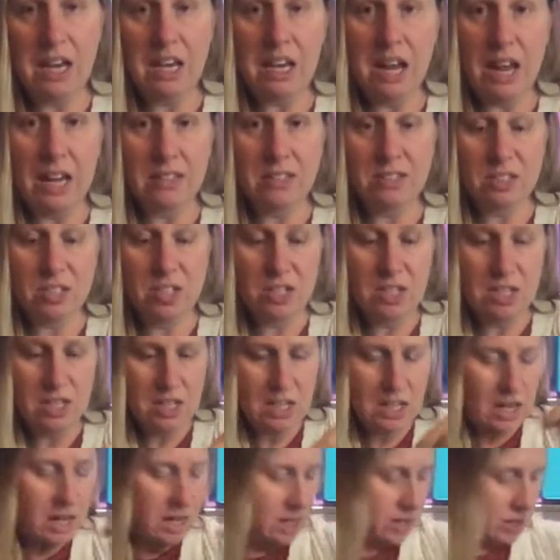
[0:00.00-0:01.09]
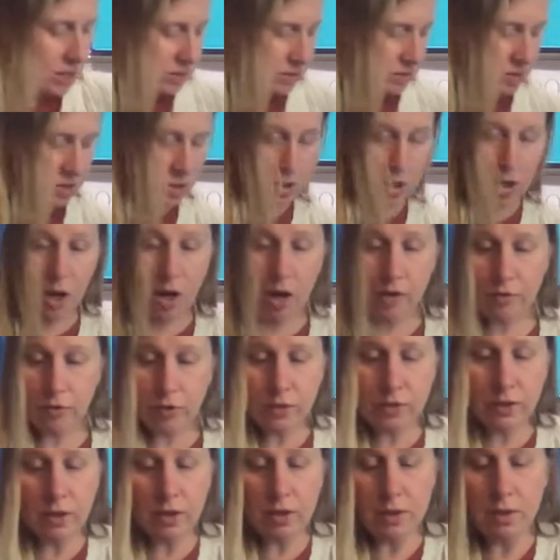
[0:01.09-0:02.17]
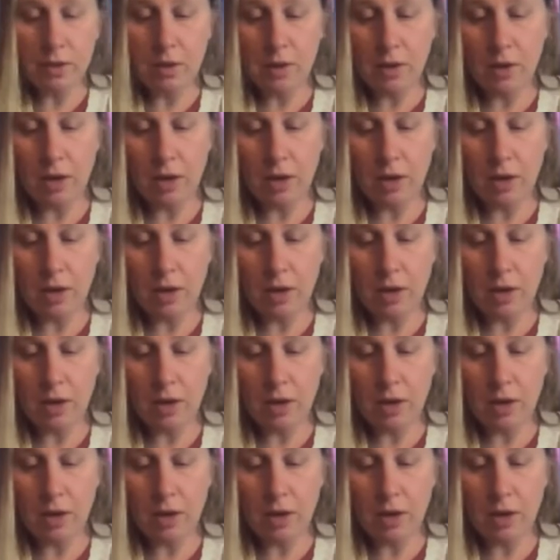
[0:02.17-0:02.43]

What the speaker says: nest. And it can cover the